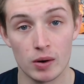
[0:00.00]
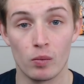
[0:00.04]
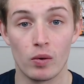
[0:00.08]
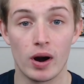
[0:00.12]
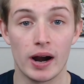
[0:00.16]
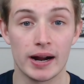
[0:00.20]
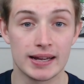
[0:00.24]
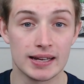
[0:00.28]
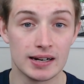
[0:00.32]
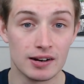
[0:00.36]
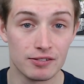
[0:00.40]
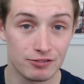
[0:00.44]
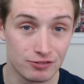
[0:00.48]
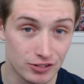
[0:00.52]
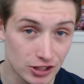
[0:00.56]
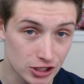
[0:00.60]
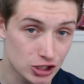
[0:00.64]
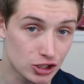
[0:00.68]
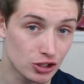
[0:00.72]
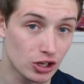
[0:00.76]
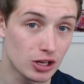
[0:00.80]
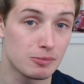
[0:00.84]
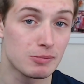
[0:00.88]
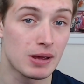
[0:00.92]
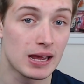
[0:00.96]
where I can
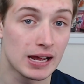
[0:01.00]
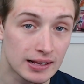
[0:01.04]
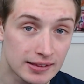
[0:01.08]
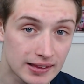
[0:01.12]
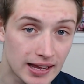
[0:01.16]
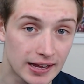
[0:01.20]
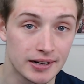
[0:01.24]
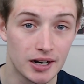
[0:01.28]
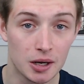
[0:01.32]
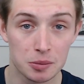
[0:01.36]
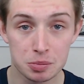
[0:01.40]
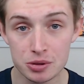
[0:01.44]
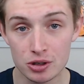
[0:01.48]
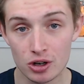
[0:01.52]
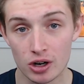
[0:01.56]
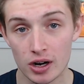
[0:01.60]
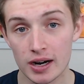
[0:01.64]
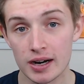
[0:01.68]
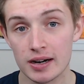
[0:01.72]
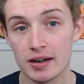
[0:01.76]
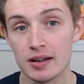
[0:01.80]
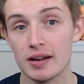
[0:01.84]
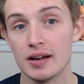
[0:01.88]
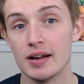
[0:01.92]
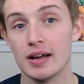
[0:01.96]
officially make that
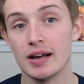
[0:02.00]
upgrade.